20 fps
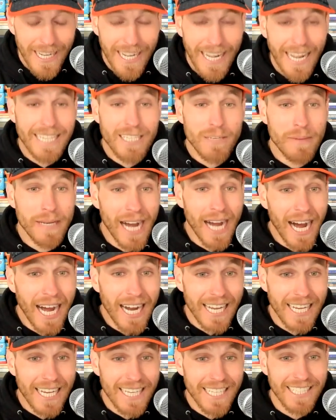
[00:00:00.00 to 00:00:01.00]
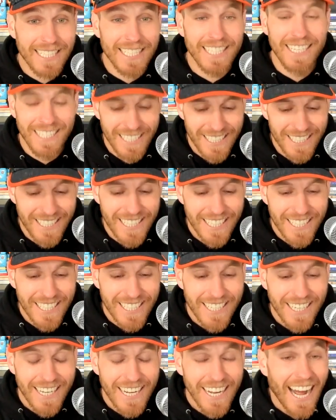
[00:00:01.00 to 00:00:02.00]
And to be honest,
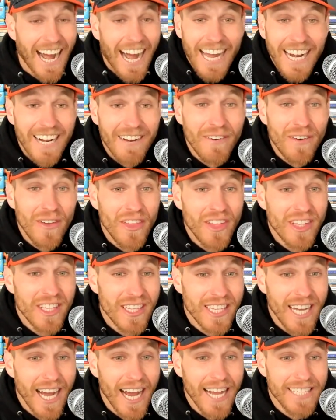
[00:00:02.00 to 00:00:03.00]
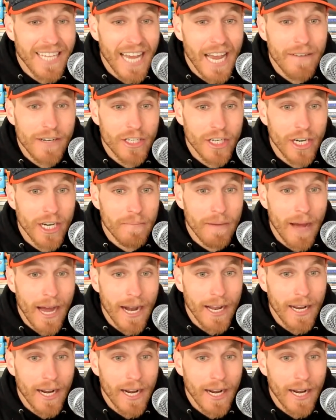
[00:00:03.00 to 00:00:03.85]
I didn't really think that the guys gave a shit about it.